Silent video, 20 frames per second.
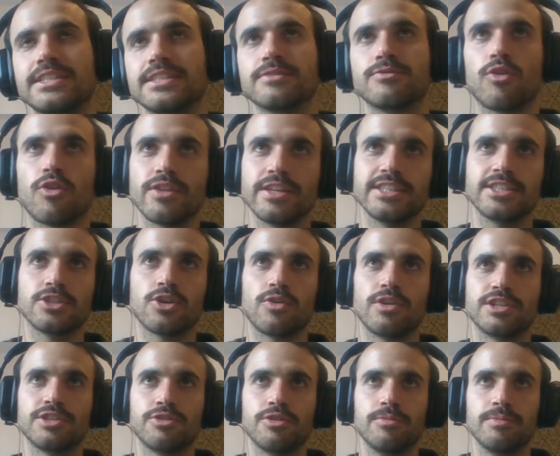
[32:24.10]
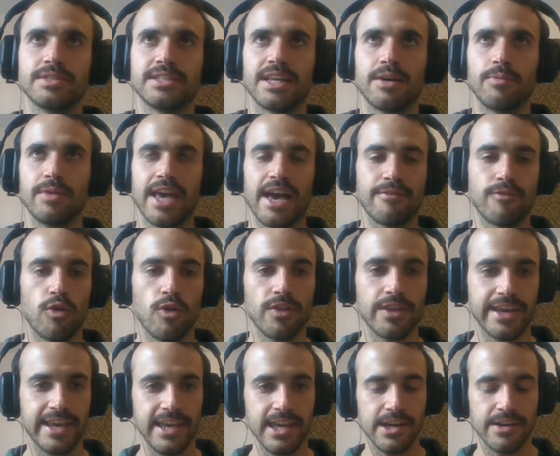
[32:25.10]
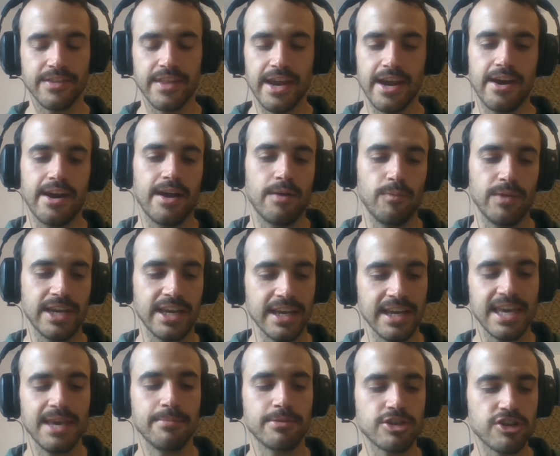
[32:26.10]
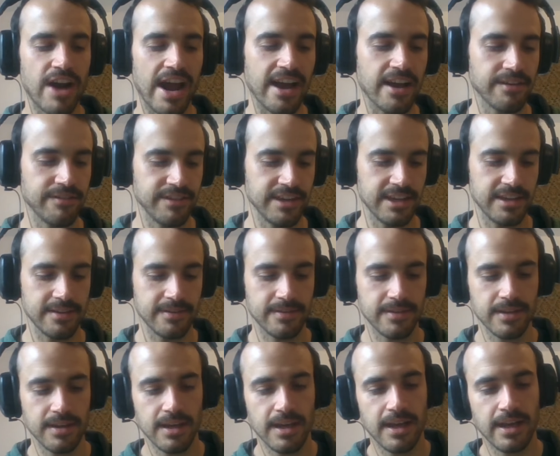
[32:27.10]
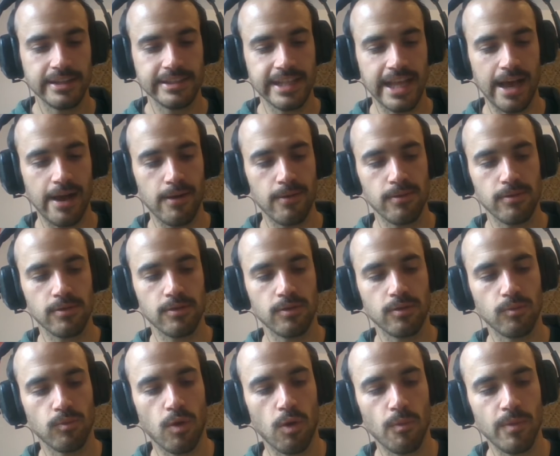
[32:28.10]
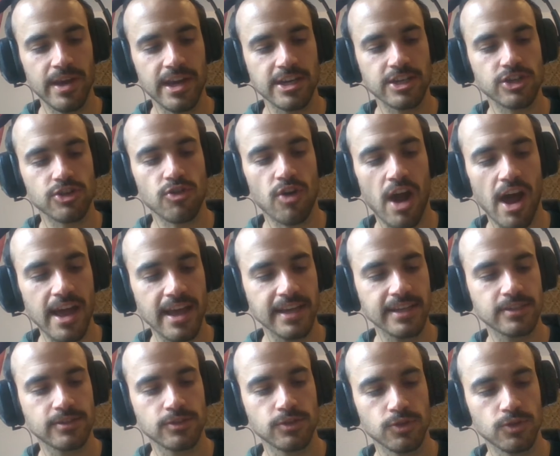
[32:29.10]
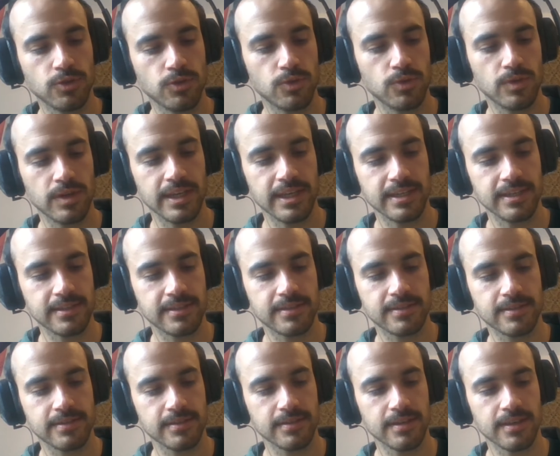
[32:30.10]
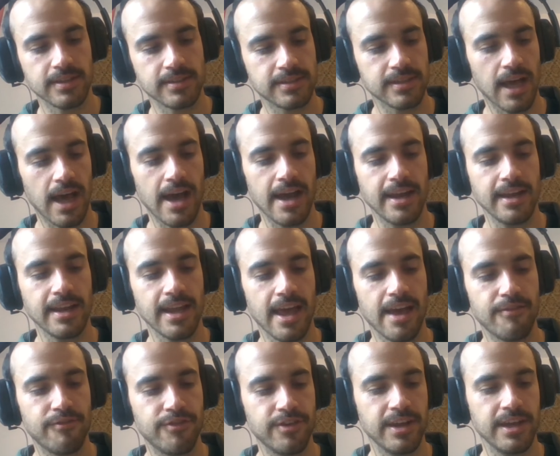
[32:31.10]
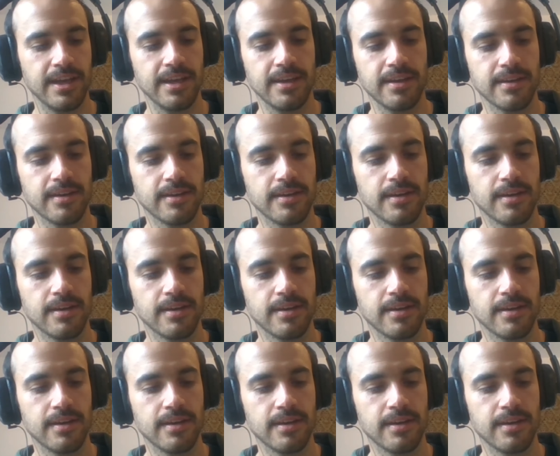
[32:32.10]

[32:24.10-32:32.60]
for this storage room is that we have all the gear there and we can keep track of it. Now, what we are trying to do is assign every